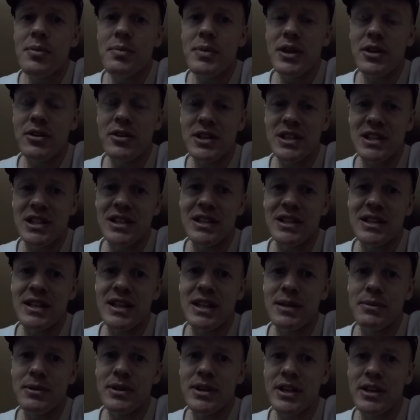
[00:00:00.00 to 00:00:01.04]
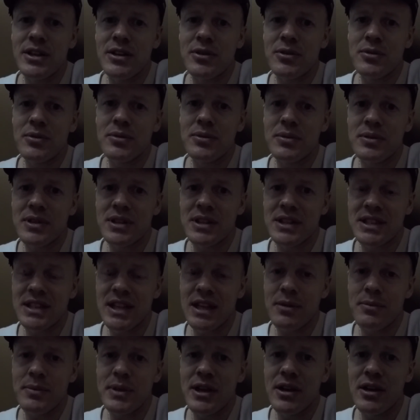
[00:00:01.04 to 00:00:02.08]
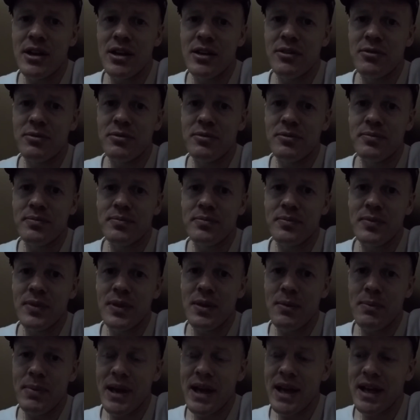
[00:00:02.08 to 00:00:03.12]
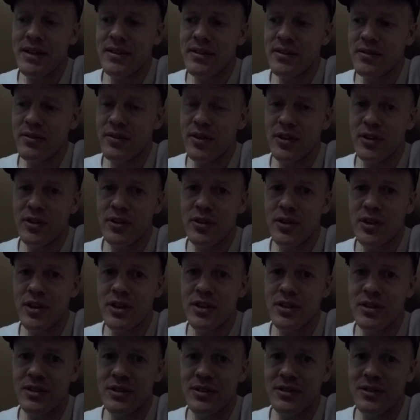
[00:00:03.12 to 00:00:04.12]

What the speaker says: a nice little nibble, you know, to settle me off to bed for the night